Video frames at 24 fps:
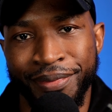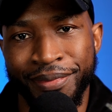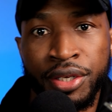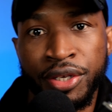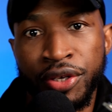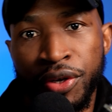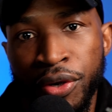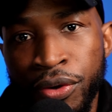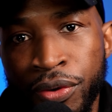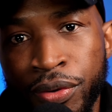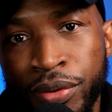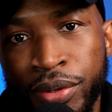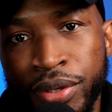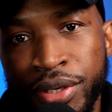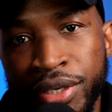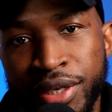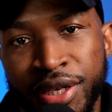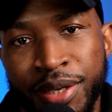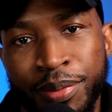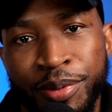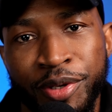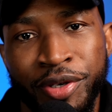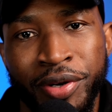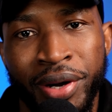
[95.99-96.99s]
So
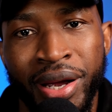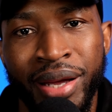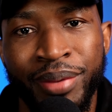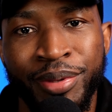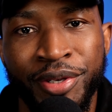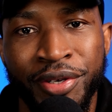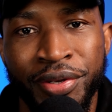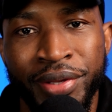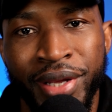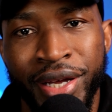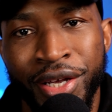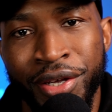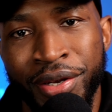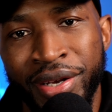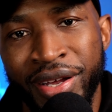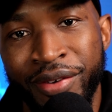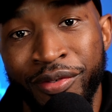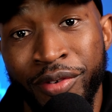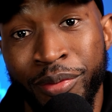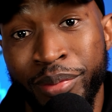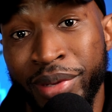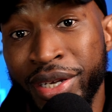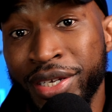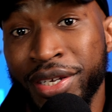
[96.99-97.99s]
subscribe so that you
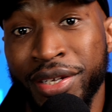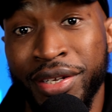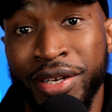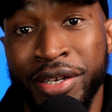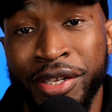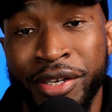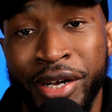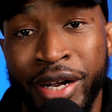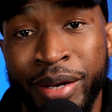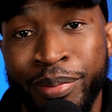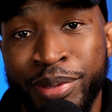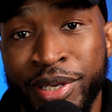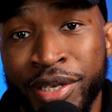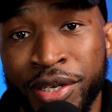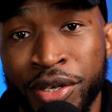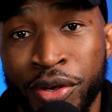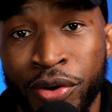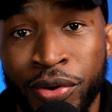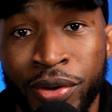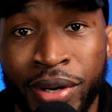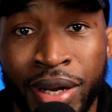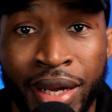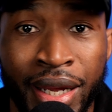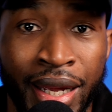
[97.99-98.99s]
never miss another
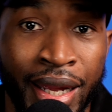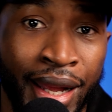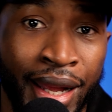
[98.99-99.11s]
episode.